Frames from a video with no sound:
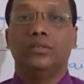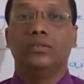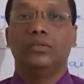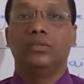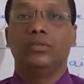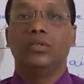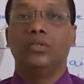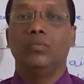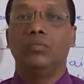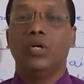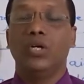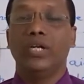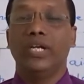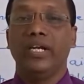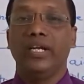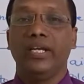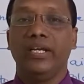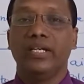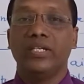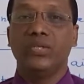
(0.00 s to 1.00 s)
Good
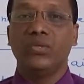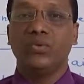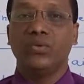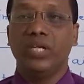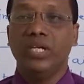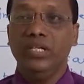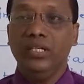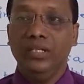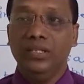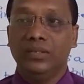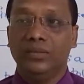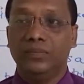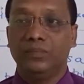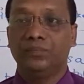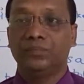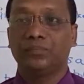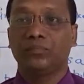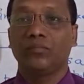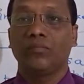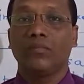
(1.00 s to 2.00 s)
morning, dear student.
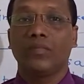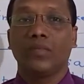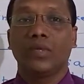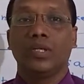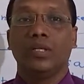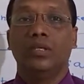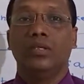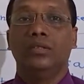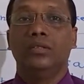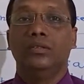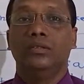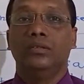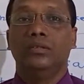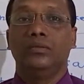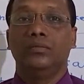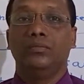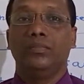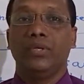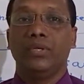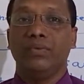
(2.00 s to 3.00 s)

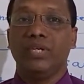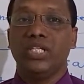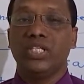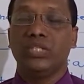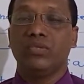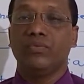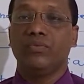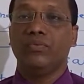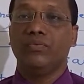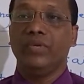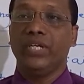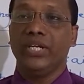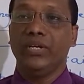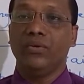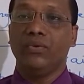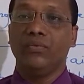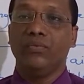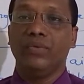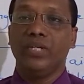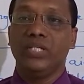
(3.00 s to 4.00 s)
Previous
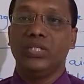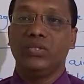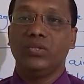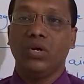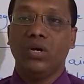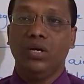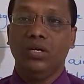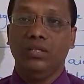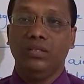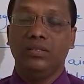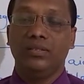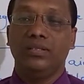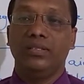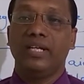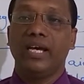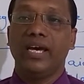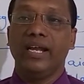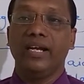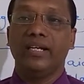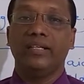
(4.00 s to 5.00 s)
video we saw
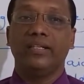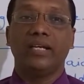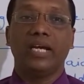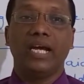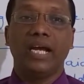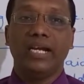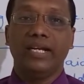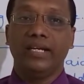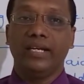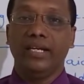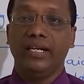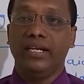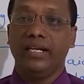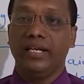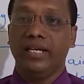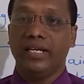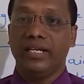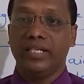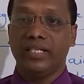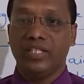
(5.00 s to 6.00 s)
direct and
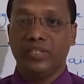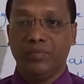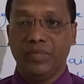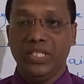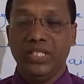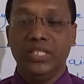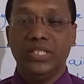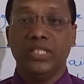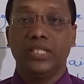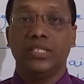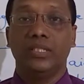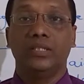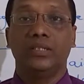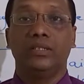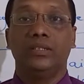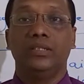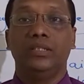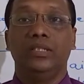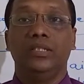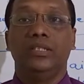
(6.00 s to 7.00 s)
indirect speech.
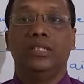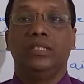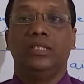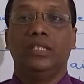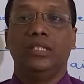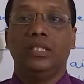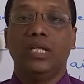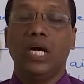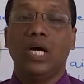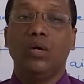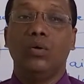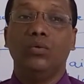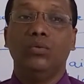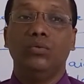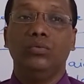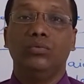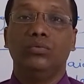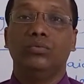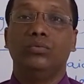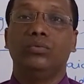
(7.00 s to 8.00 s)

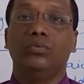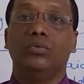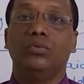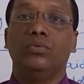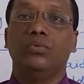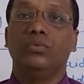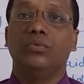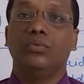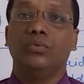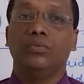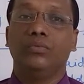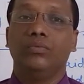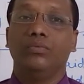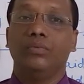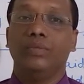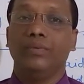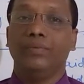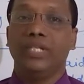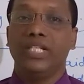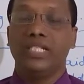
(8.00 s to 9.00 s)
Now
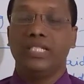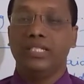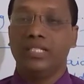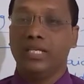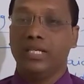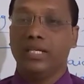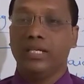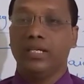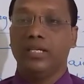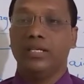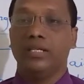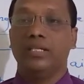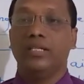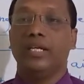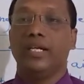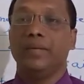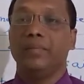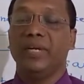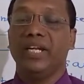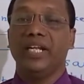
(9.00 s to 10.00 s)
we will see the
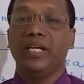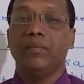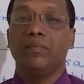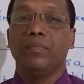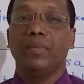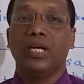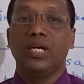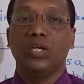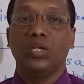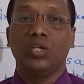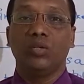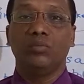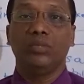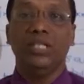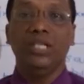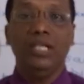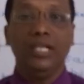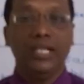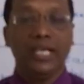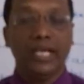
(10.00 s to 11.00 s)
remaining part of
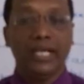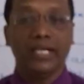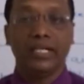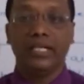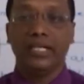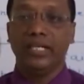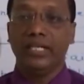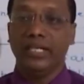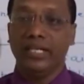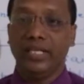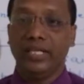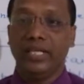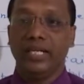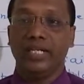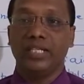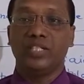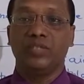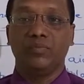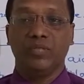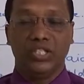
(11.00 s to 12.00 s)
the direct and
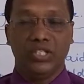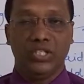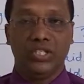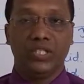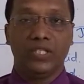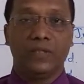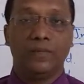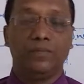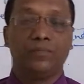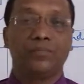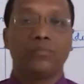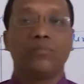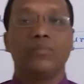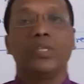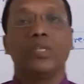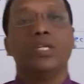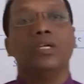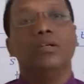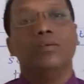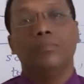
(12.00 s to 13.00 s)
indirect speech.
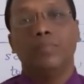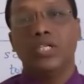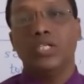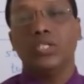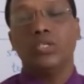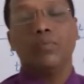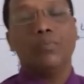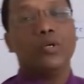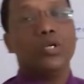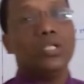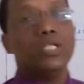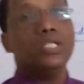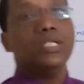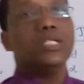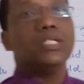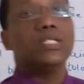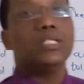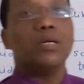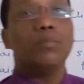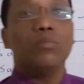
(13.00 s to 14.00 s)
First of
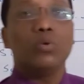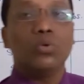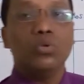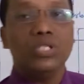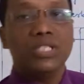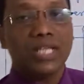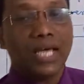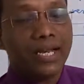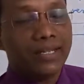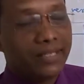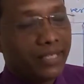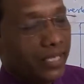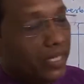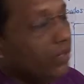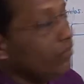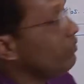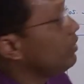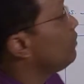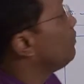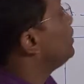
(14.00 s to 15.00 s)
all, some rules are
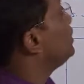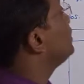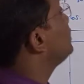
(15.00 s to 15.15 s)
there. We will